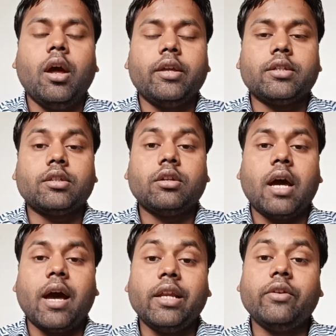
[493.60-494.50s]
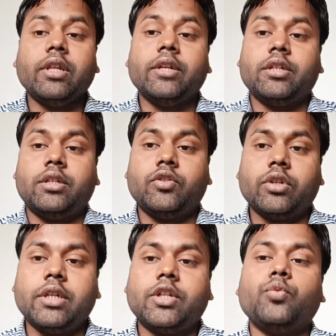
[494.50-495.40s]
it is not highly
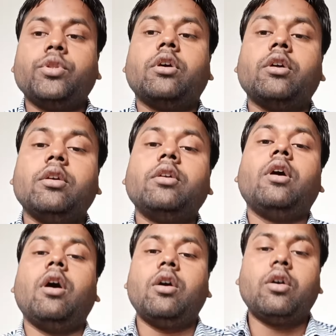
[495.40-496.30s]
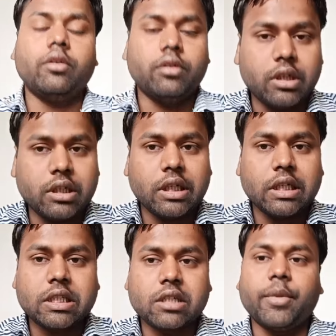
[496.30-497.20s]
interrelated with other, or not
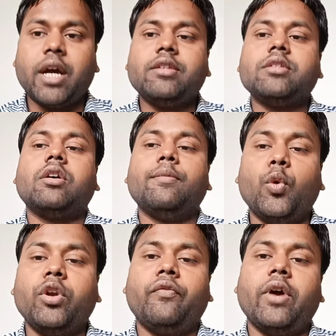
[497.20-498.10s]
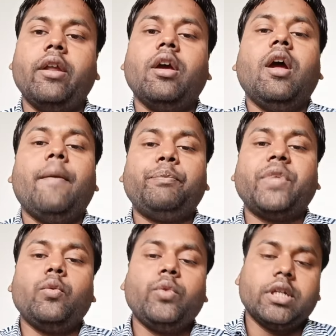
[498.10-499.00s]
customized or modified,
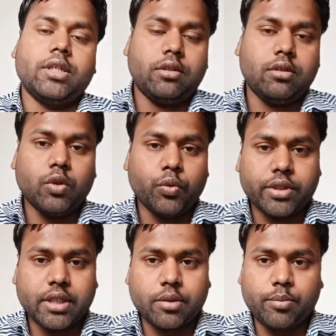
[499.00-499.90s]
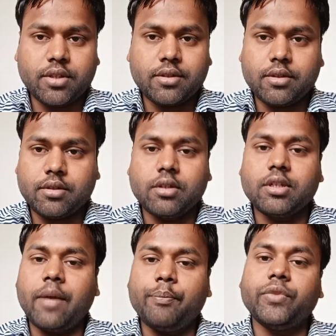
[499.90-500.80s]
then we consider the goods and services
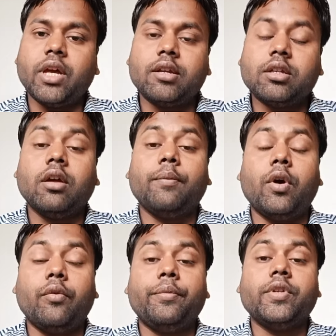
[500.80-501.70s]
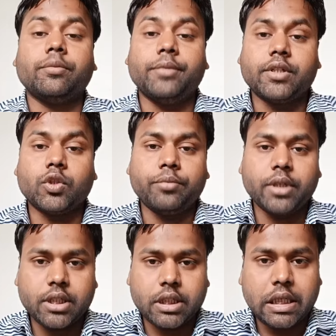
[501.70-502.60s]
distinct, and that performance obligation will
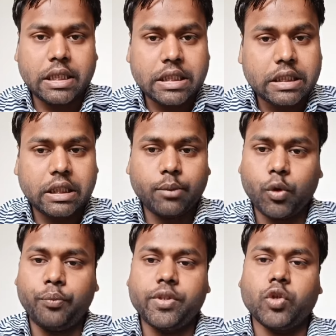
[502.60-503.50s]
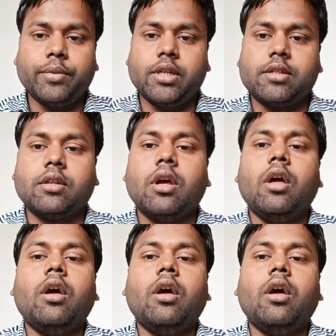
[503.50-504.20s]
be considered as a single performance obligation.